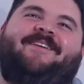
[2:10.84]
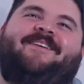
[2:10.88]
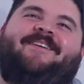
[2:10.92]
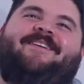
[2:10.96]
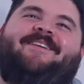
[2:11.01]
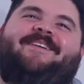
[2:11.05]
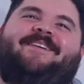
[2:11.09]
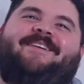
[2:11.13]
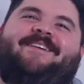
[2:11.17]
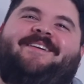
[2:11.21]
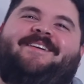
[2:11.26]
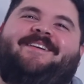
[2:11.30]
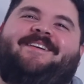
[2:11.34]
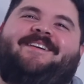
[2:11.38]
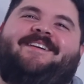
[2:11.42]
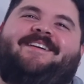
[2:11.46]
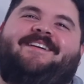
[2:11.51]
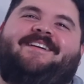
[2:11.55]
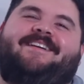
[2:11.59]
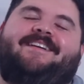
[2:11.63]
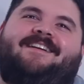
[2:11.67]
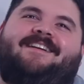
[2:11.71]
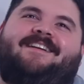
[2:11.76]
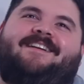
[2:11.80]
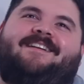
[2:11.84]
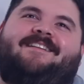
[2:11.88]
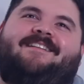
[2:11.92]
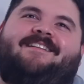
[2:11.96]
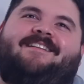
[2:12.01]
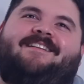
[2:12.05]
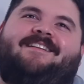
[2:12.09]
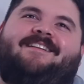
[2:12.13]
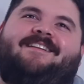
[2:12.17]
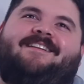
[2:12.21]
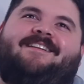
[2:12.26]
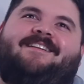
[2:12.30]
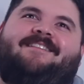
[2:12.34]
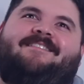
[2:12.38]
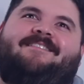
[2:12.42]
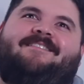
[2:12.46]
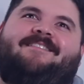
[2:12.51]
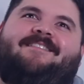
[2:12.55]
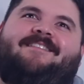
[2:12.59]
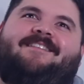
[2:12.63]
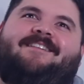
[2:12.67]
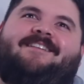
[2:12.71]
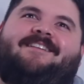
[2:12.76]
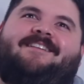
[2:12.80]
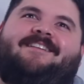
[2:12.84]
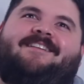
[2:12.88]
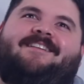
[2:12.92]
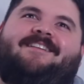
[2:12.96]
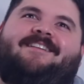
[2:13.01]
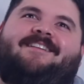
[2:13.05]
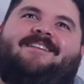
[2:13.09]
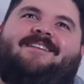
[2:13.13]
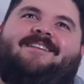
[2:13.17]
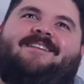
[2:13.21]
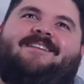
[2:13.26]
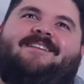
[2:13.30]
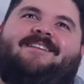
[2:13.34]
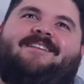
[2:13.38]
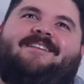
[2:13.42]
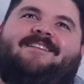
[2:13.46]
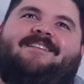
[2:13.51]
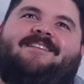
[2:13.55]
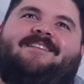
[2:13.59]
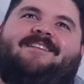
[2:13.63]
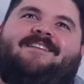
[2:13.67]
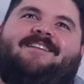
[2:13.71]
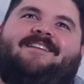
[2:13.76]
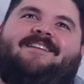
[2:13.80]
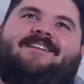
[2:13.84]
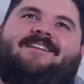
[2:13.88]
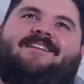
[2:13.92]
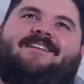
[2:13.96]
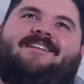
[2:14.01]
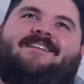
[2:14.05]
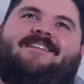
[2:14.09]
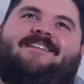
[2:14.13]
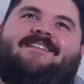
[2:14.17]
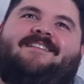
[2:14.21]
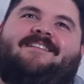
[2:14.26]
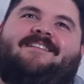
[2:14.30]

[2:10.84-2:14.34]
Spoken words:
This person isn't speaking.